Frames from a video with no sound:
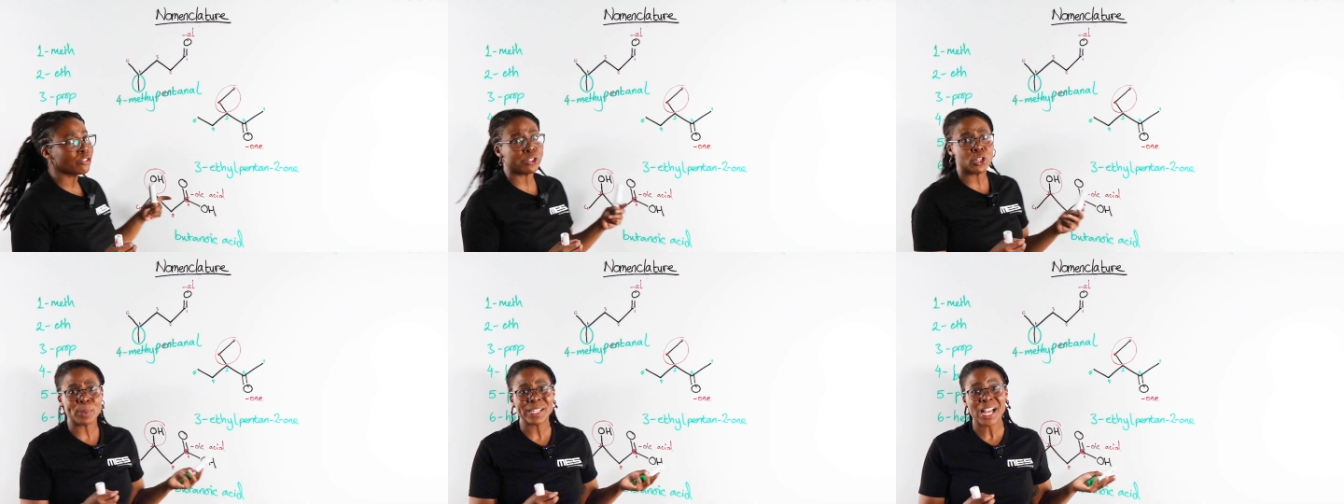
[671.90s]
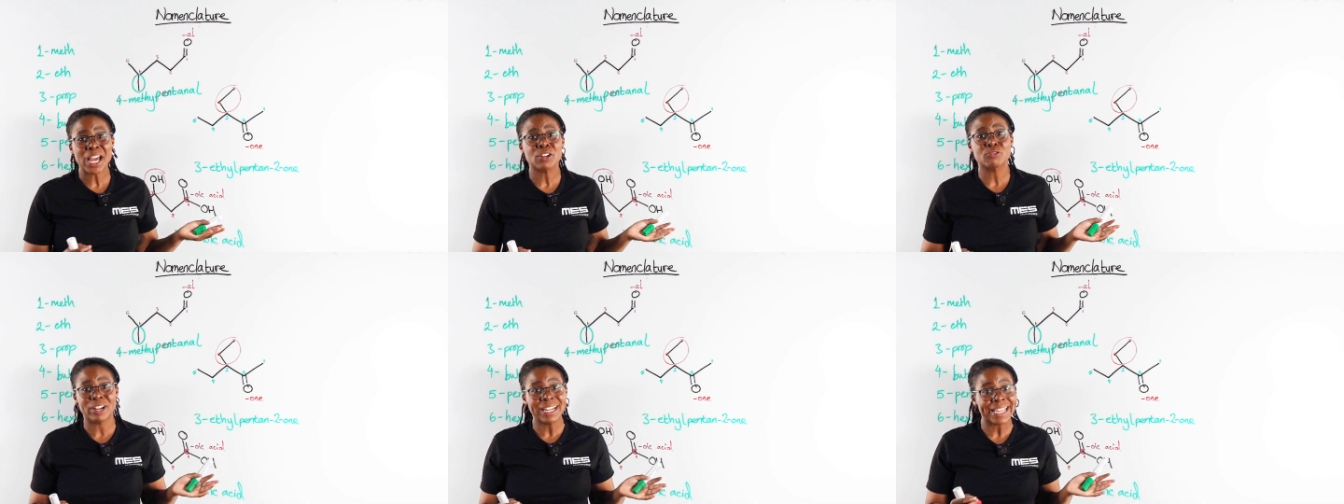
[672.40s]
group is kind
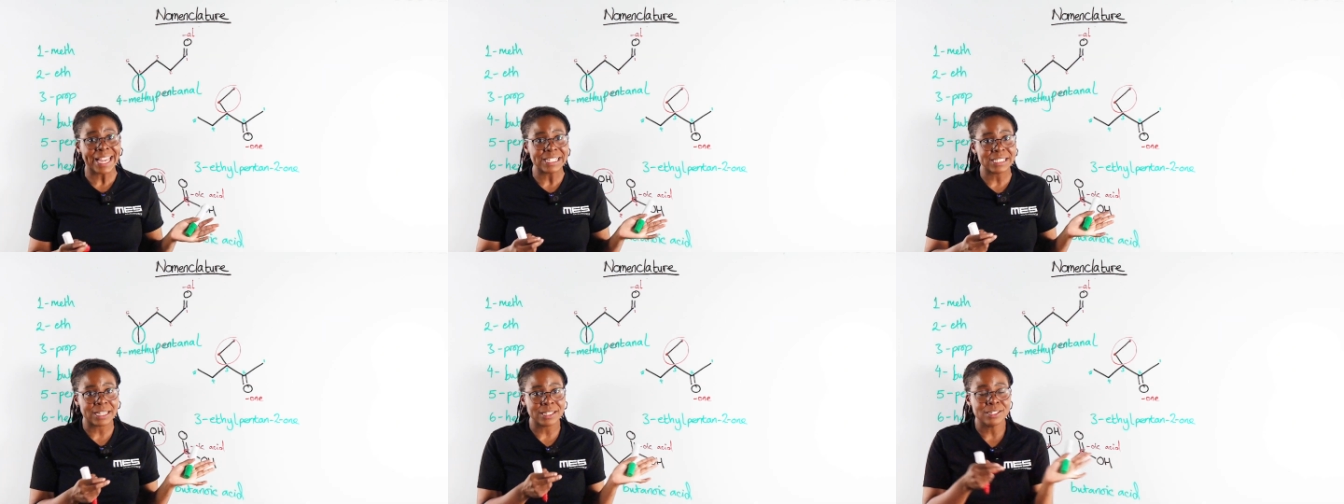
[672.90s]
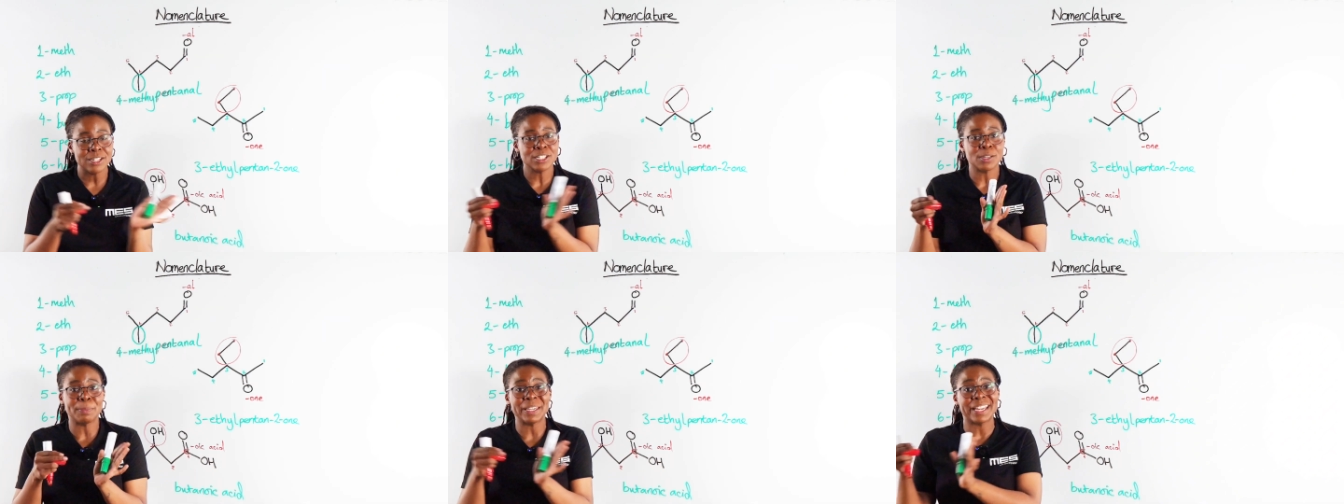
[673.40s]
of relegated
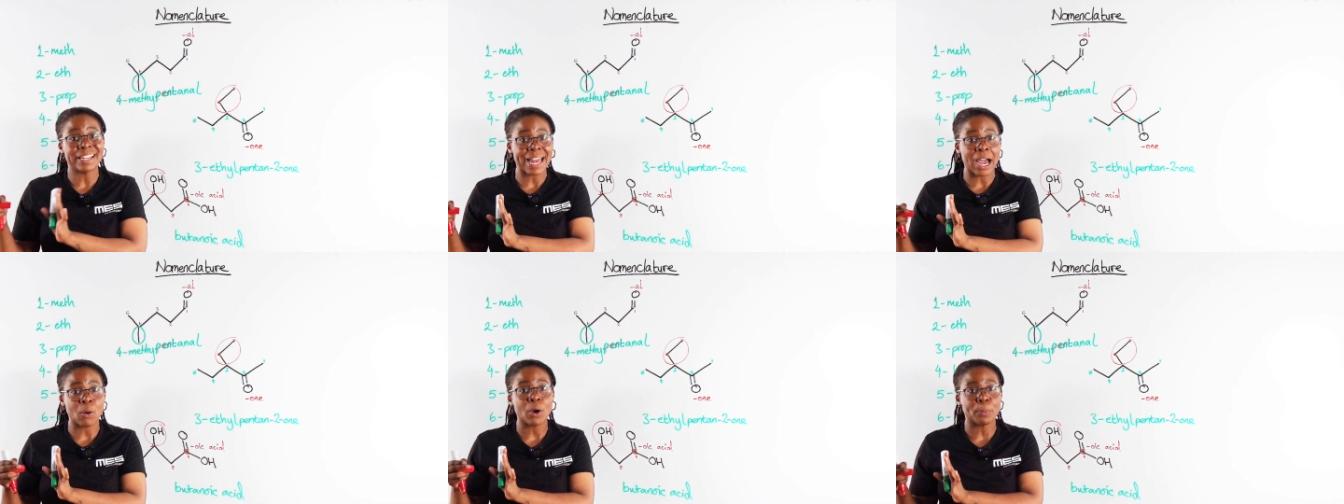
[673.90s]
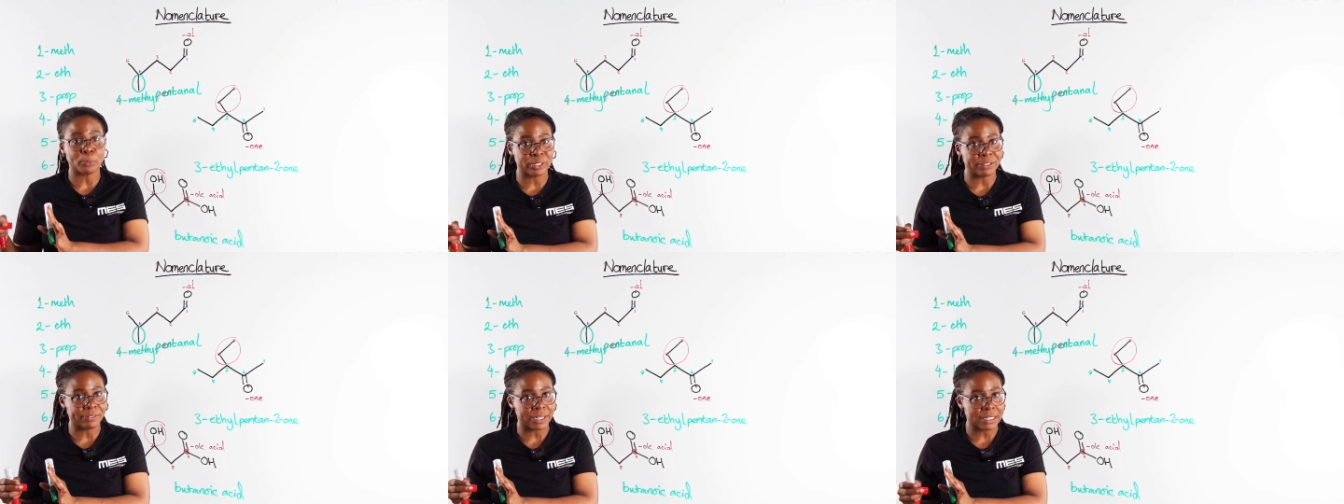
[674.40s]
to being now a
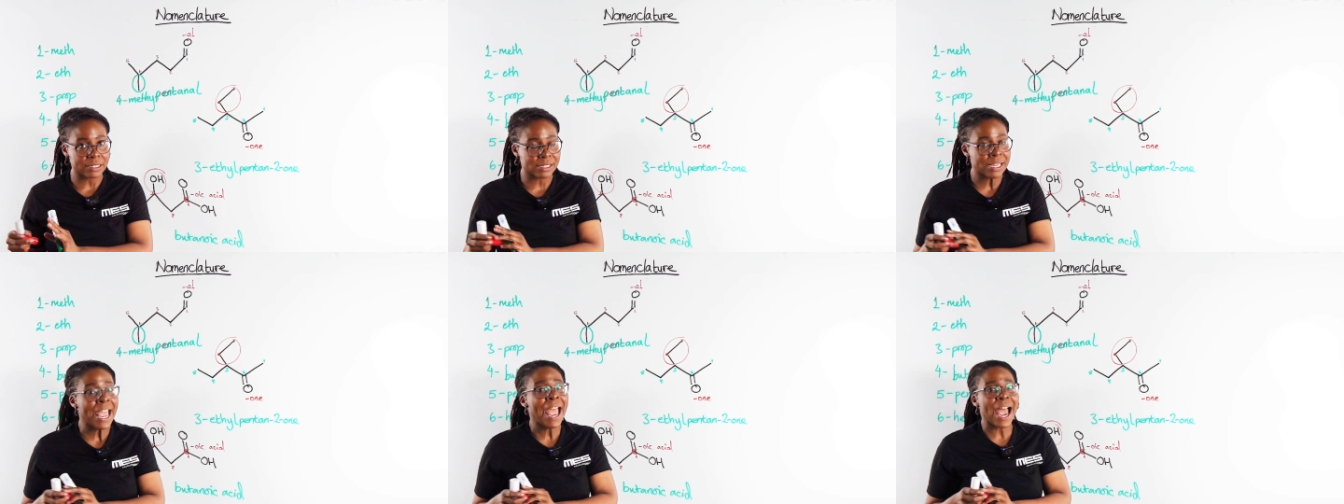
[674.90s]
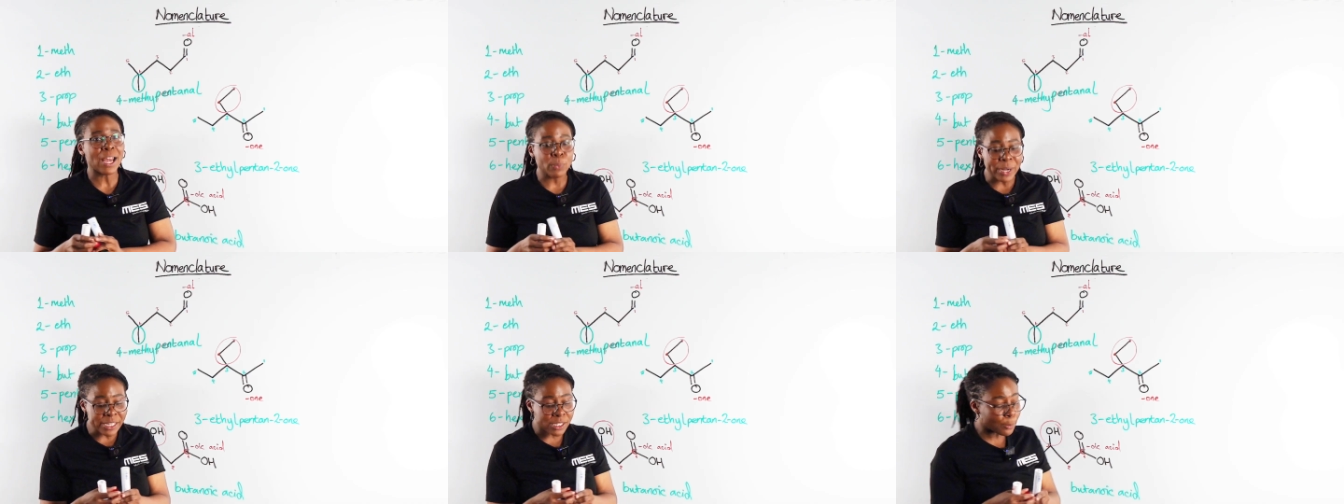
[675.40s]
prefix. And
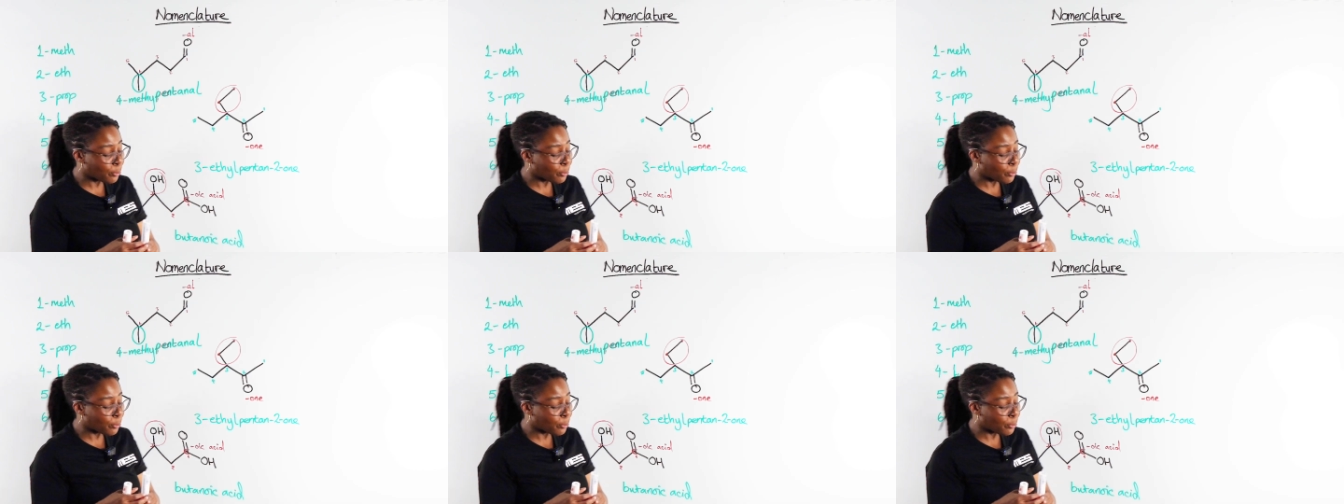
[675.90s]
when it's a